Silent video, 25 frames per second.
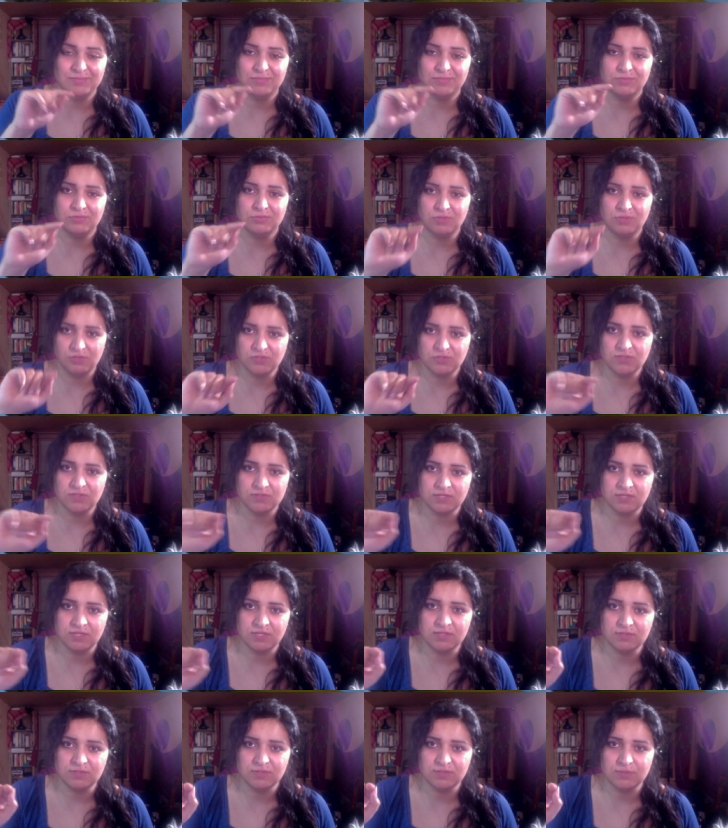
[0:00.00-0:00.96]
Not just
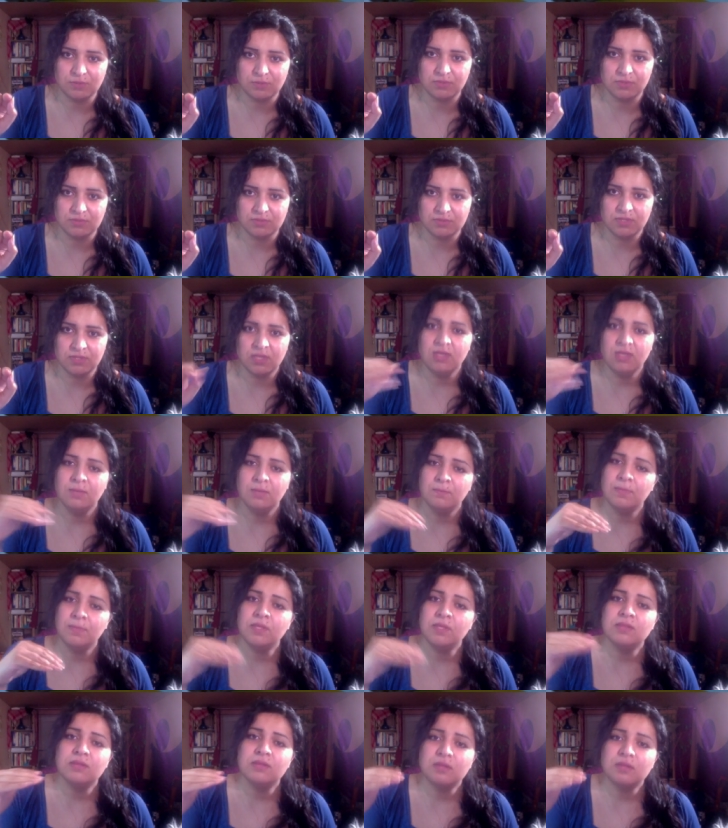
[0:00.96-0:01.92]
his source,
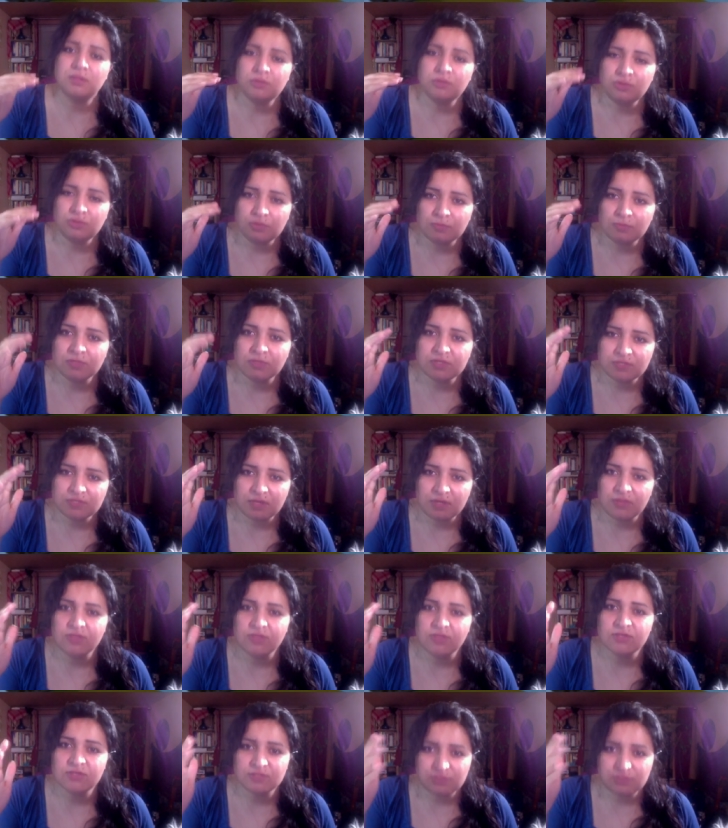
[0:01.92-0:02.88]
but numerous
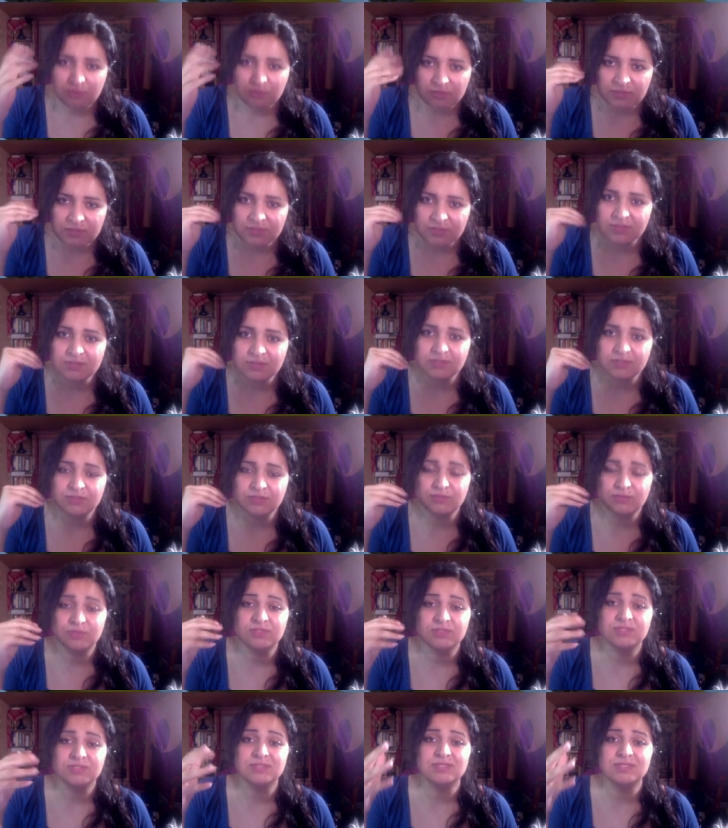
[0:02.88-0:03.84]
other sources,
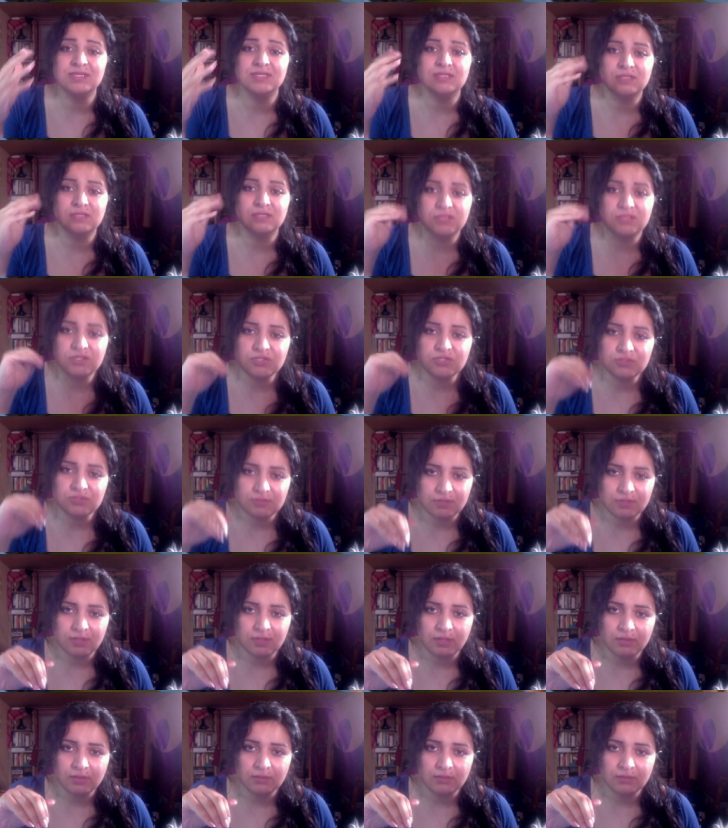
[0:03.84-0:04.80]
sources in addition to that.